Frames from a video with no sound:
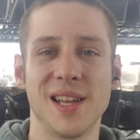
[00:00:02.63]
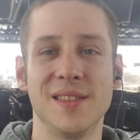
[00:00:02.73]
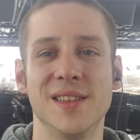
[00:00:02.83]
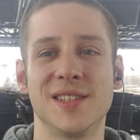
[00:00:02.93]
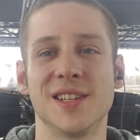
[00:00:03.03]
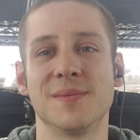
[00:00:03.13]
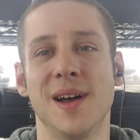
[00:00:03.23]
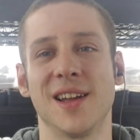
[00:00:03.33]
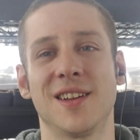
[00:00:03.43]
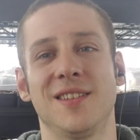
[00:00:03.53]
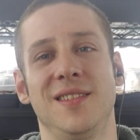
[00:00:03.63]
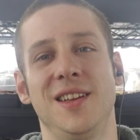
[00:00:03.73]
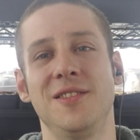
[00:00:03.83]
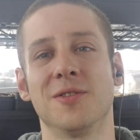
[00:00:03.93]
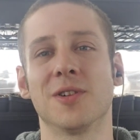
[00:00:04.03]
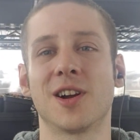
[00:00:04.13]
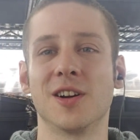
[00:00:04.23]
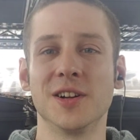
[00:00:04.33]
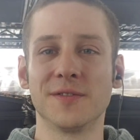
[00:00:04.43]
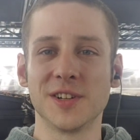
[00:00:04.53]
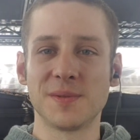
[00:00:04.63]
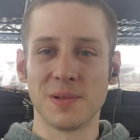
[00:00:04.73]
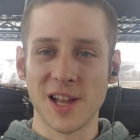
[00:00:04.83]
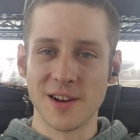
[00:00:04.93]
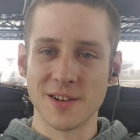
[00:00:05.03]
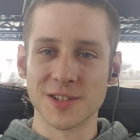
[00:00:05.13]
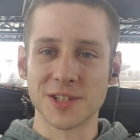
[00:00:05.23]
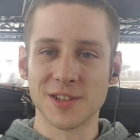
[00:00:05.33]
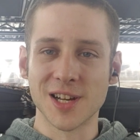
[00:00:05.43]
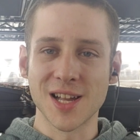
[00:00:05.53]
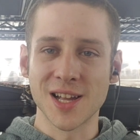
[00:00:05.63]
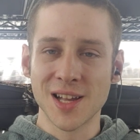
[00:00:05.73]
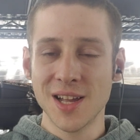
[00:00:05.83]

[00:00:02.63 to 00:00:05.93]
and this is my indoor carnivorous plant nursery.